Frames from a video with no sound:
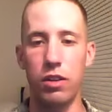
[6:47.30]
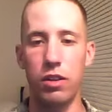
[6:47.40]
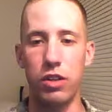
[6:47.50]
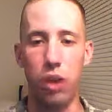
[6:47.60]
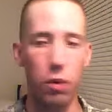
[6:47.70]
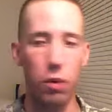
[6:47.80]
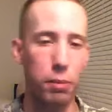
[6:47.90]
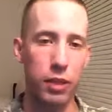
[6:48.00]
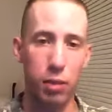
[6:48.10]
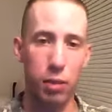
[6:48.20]
You don't want to
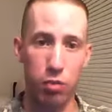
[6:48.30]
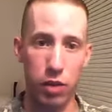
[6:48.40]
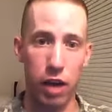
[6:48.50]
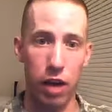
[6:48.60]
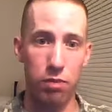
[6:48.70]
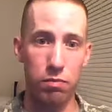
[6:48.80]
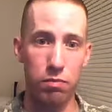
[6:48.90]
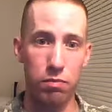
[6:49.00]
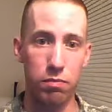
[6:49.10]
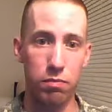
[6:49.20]
put them through that.
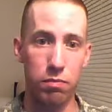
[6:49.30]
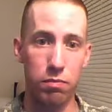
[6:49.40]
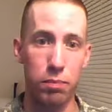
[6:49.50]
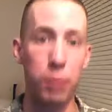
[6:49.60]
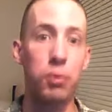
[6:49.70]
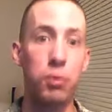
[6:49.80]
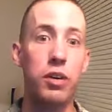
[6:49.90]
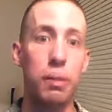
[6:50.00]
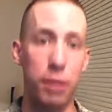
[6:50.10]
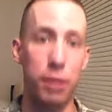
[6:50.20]
People will
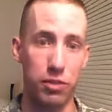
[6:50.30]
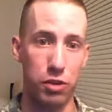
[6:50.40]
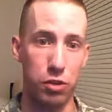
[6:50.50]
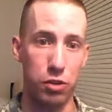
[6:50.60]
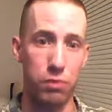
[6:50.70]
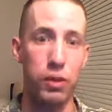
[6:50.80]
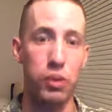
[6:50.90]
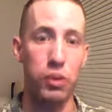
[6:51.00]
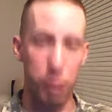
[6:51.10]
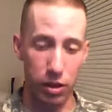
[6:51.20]
get pissed at you,
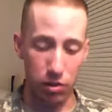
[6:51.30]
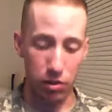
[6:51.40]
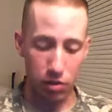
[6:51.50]
very pissed.